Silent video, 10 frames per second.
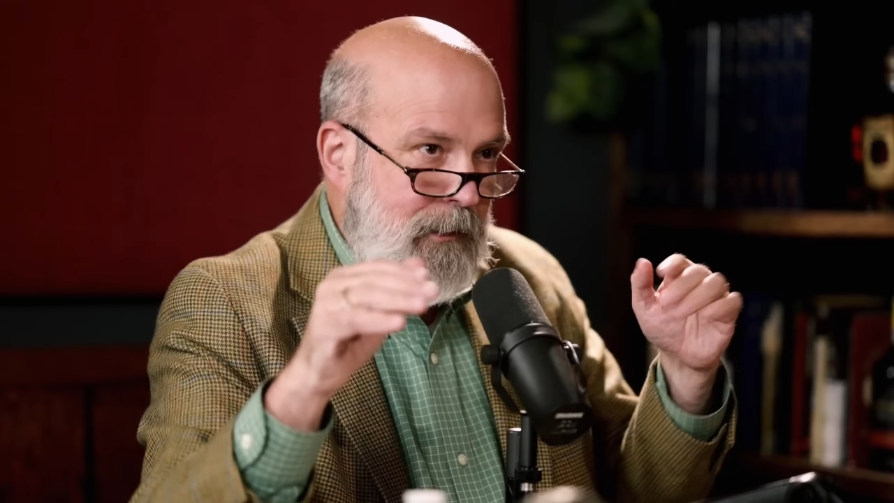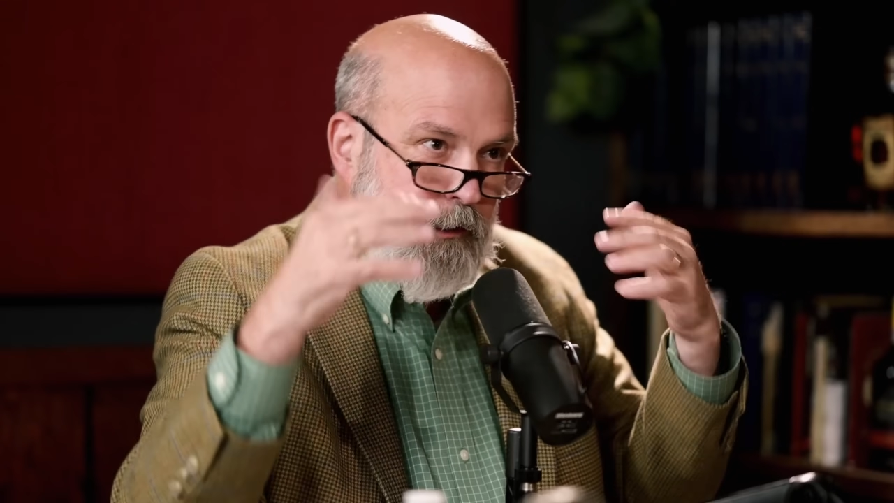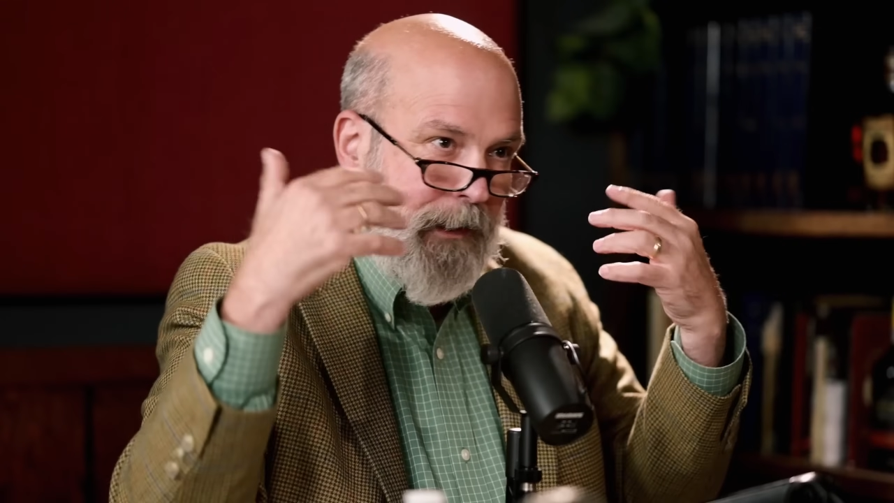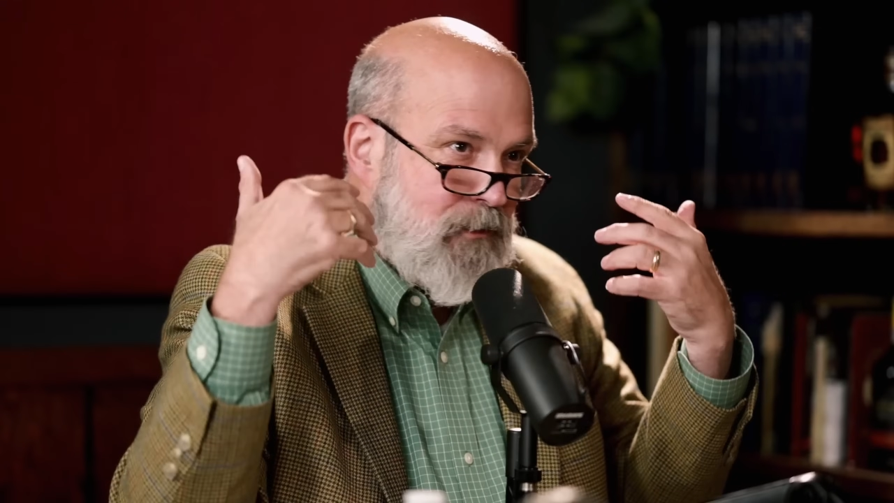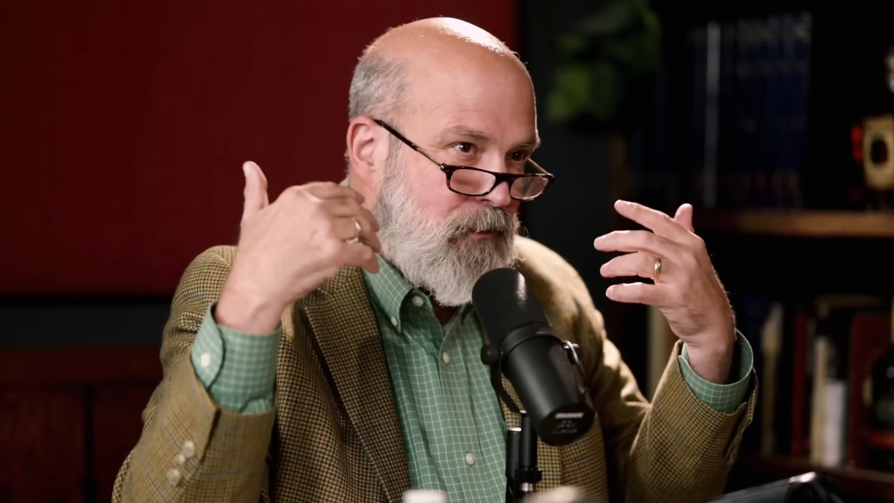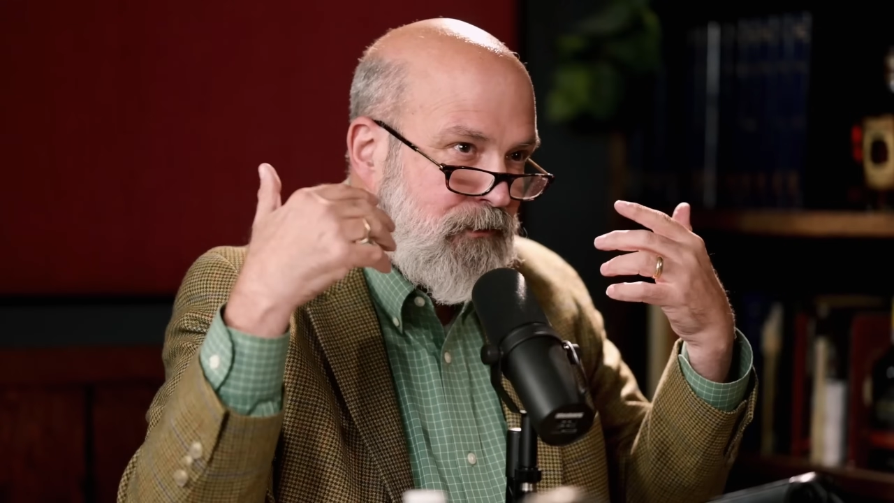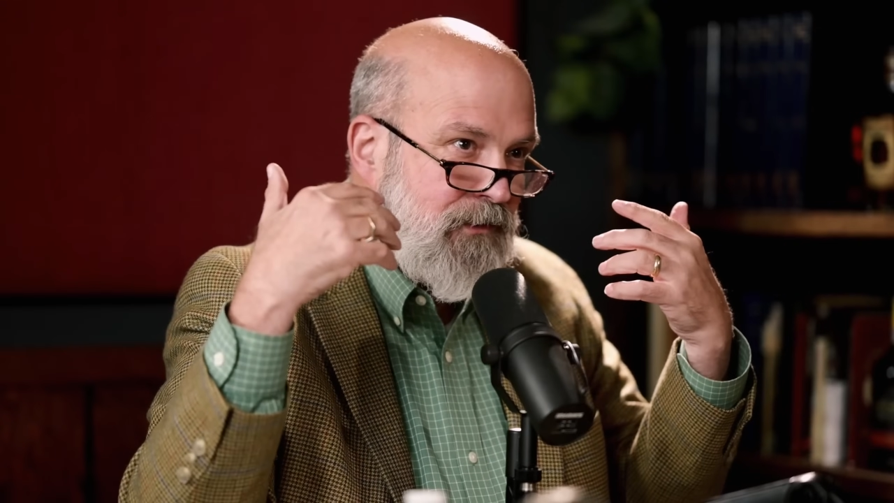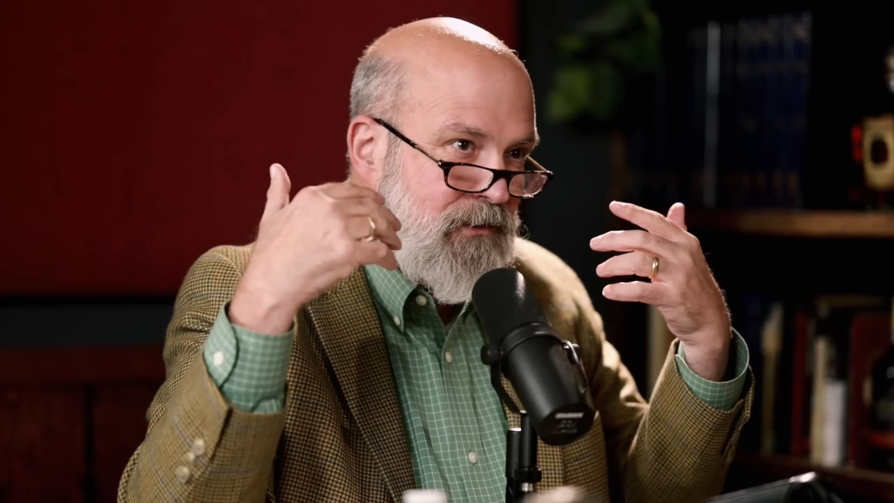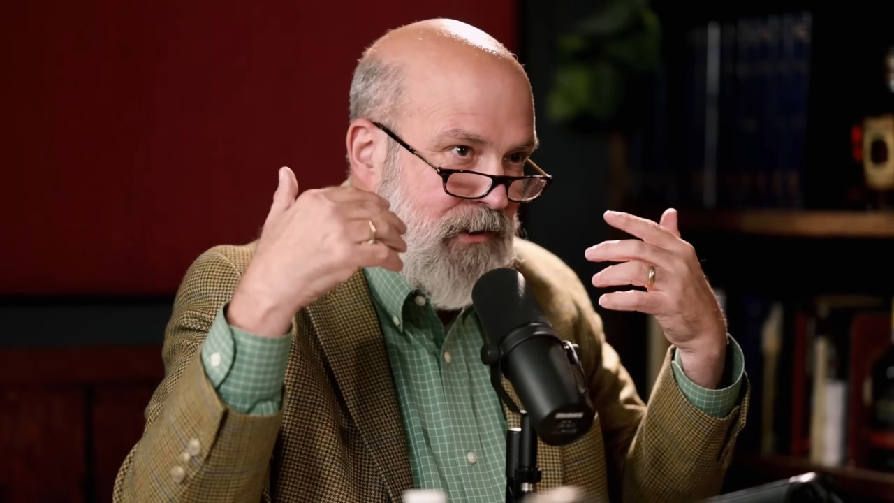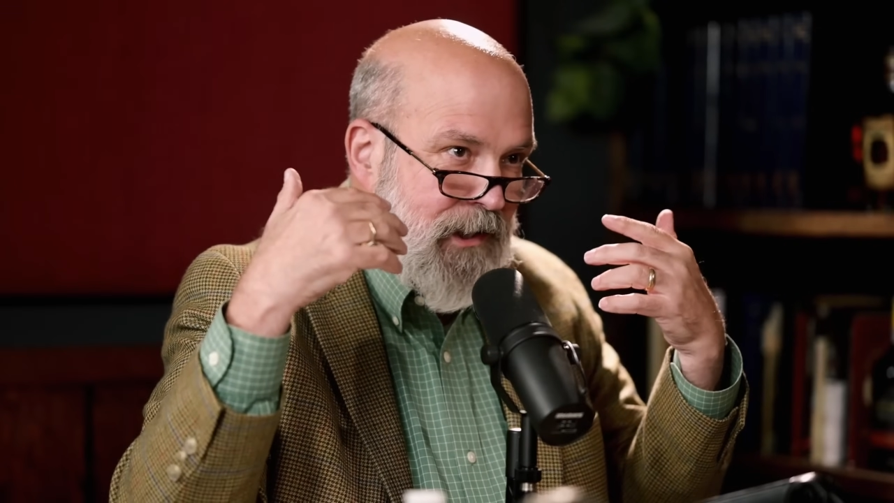
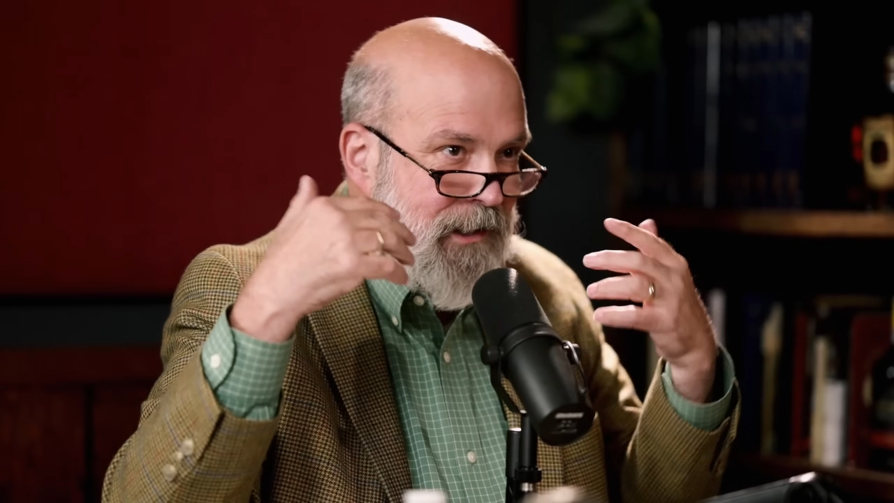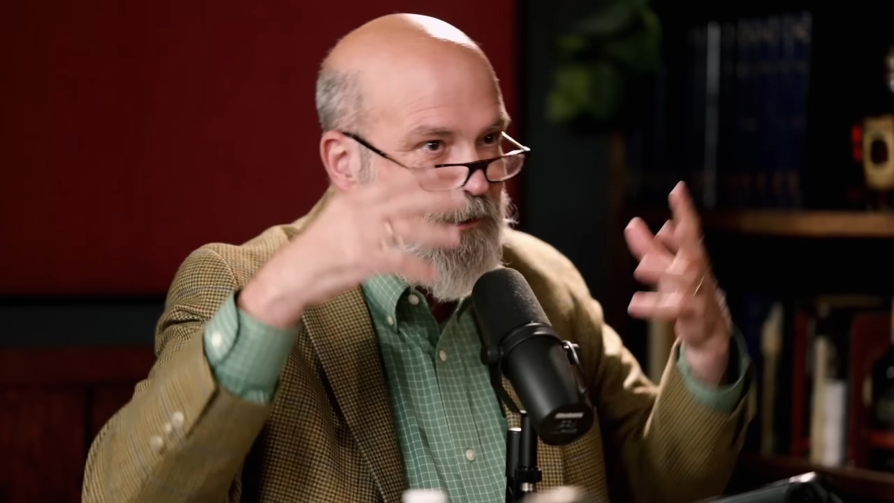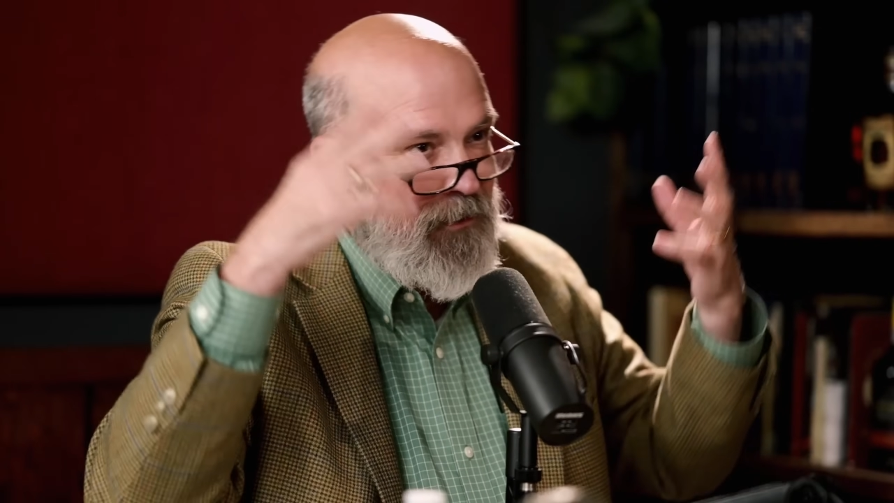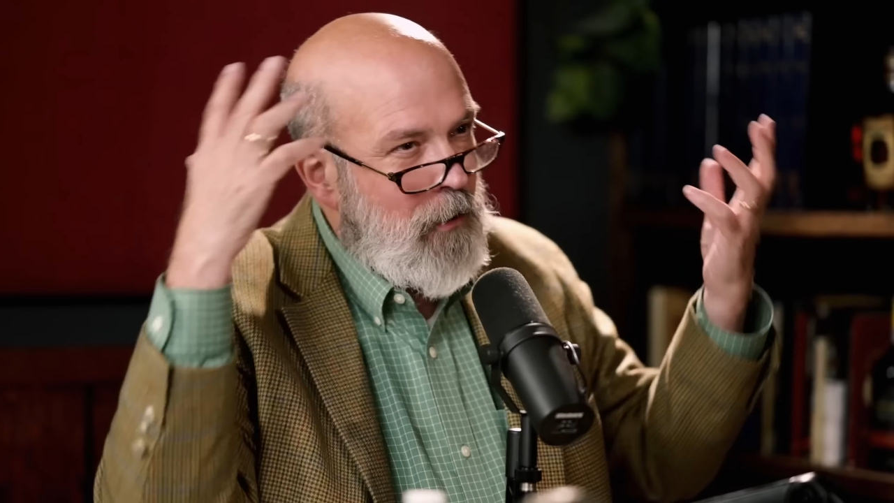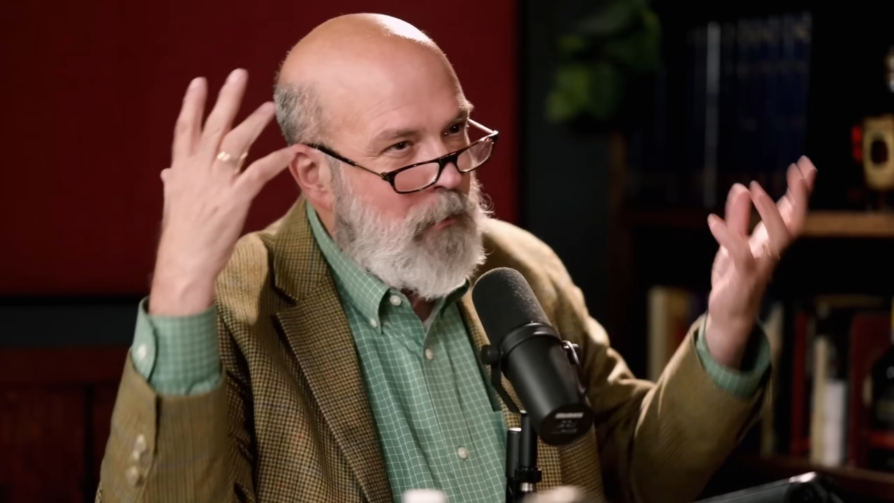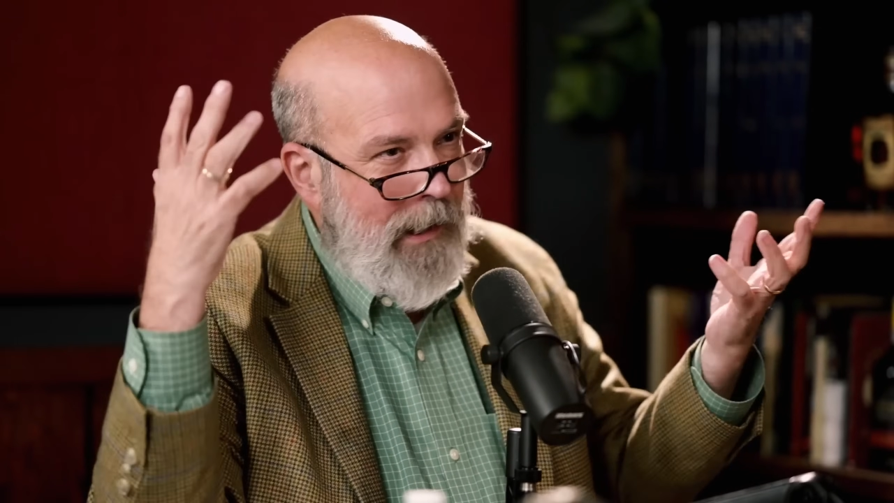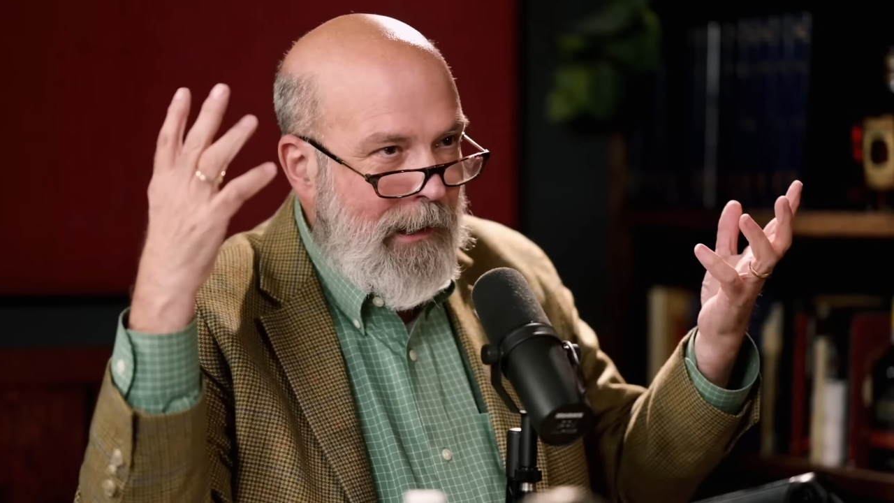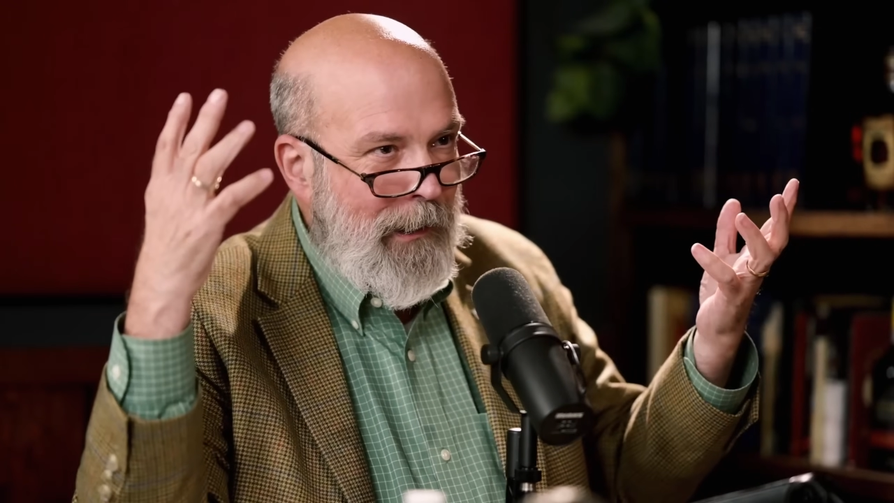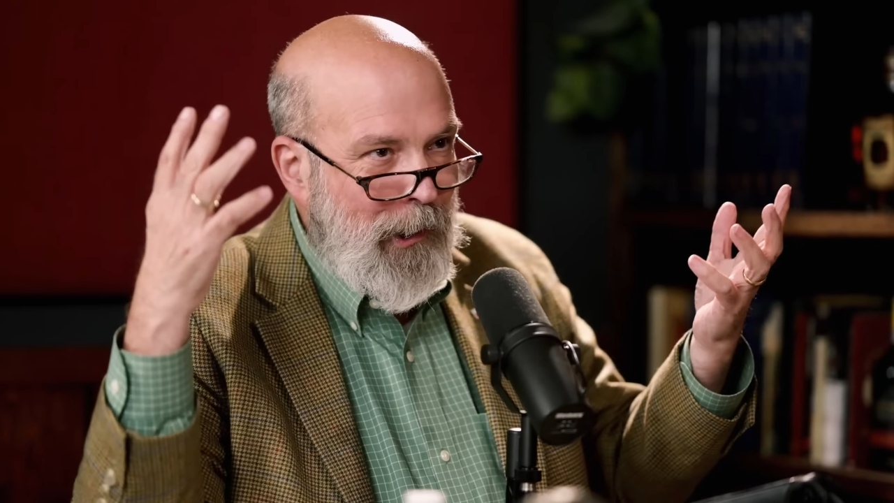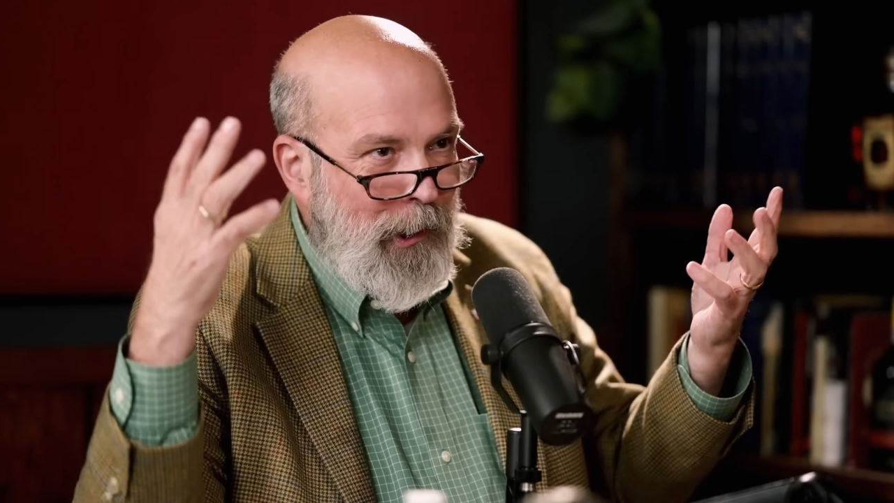translucent skin, no
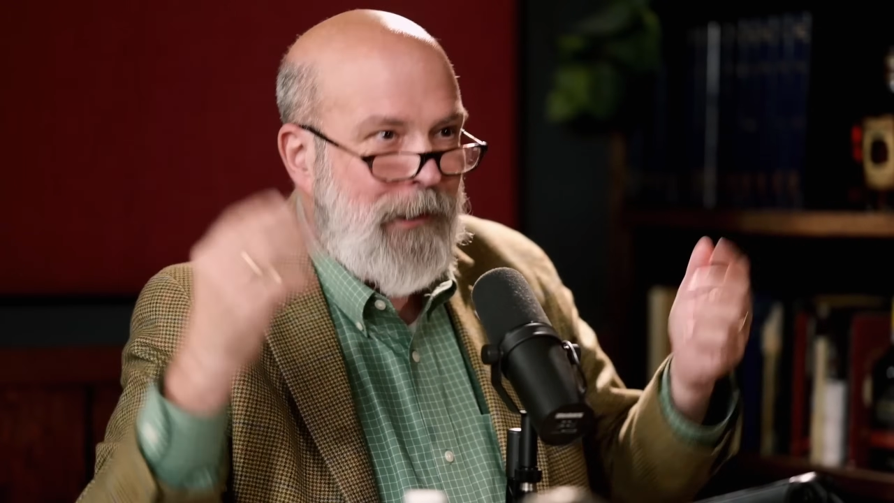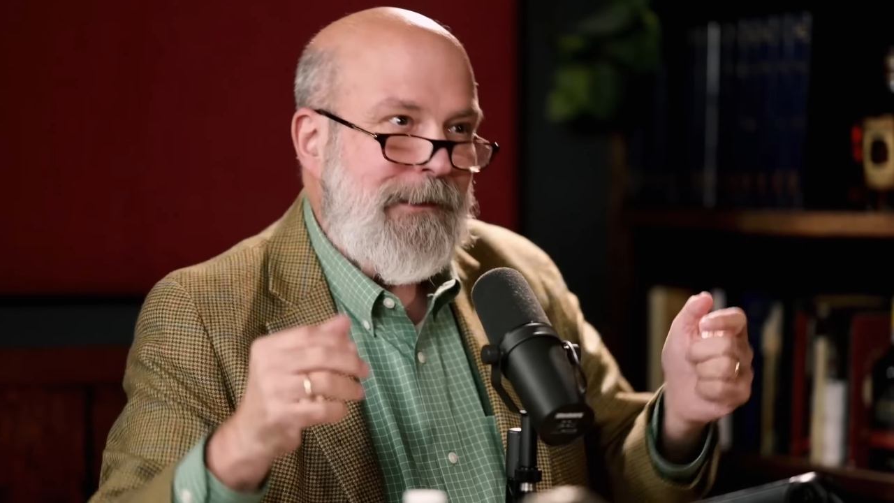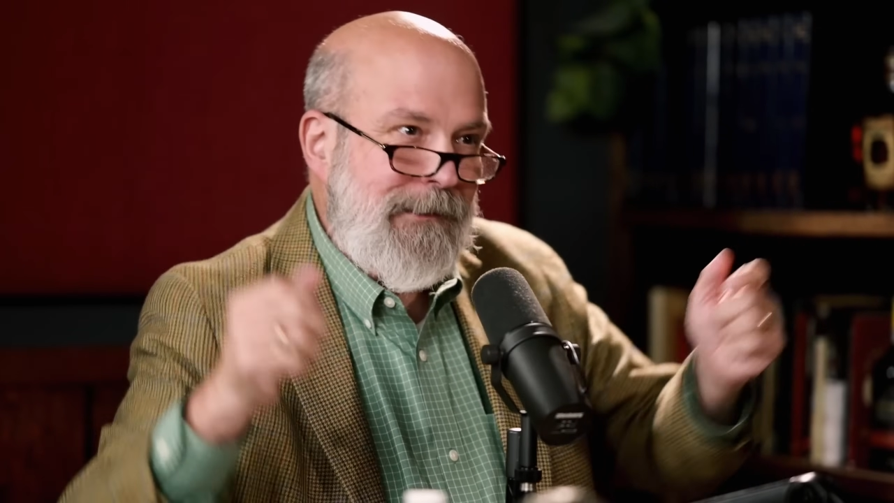hair,